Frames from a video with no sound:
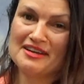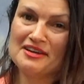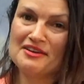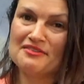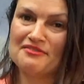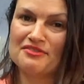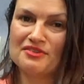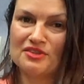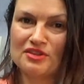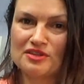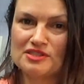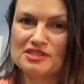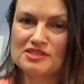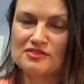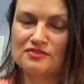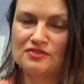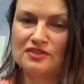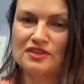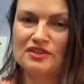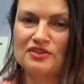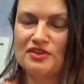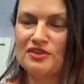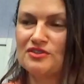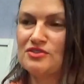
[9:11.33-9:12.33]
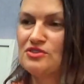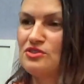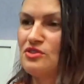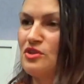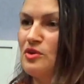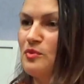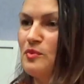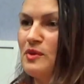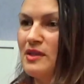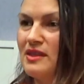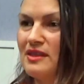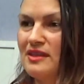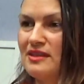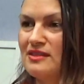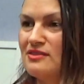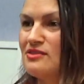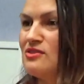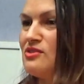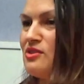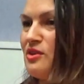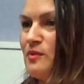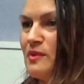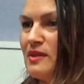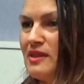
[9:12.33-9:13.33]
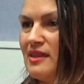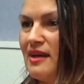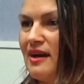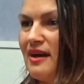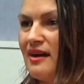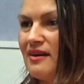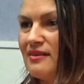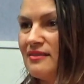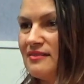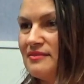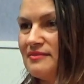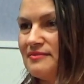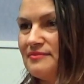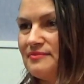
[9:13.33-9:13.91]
philosophy goes, so within, so without.